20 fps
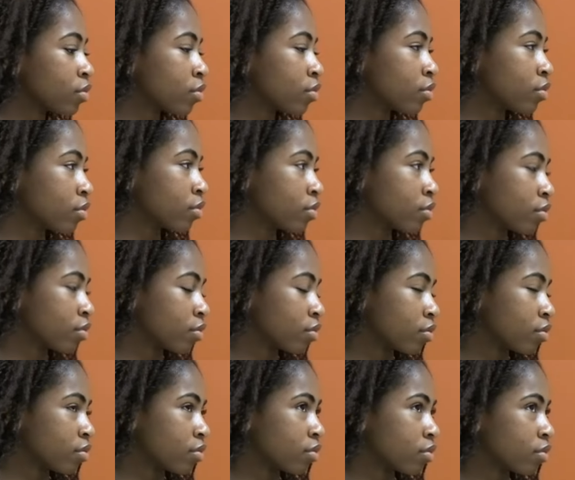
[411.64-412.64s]

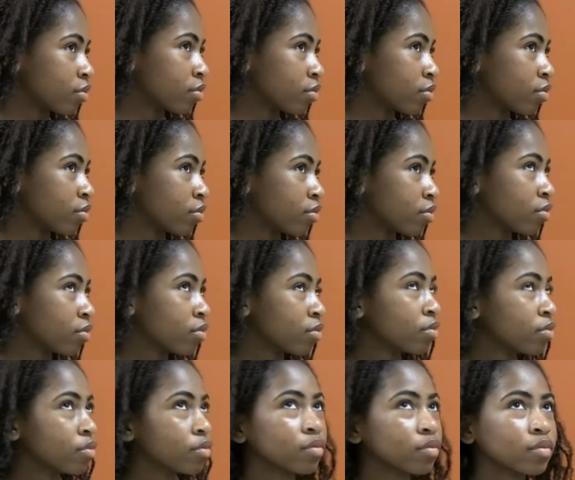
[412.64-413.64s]

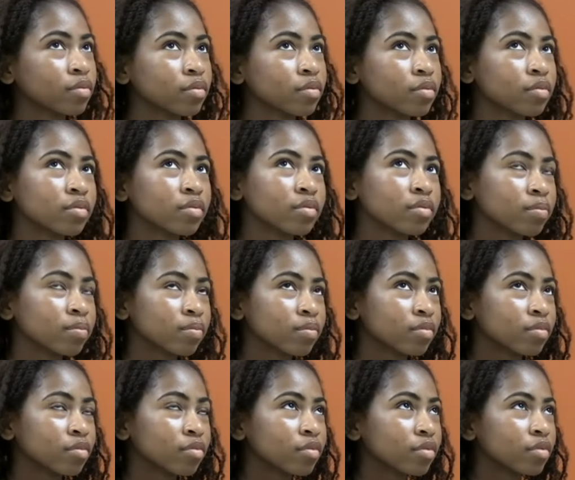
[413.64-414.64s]

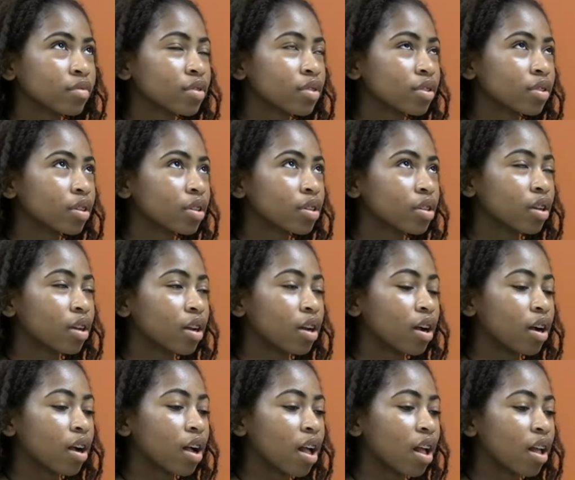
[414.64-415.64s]

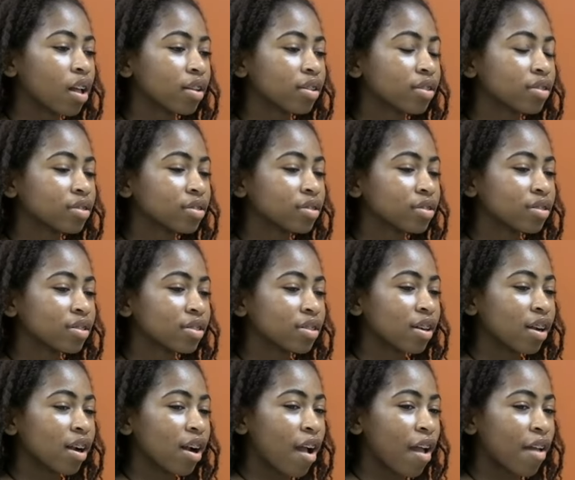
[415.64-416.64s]

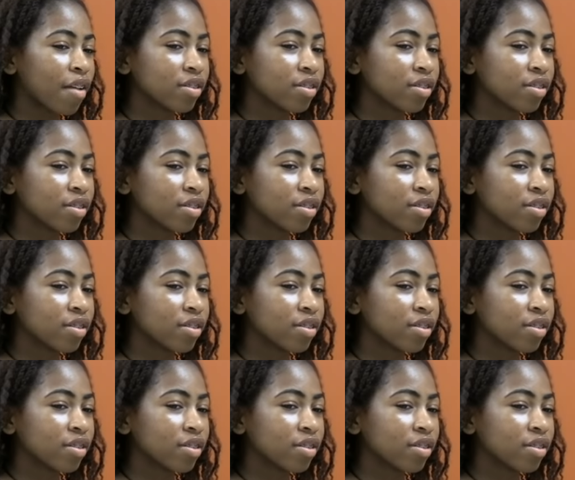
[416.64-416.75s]
This person isn't speaking.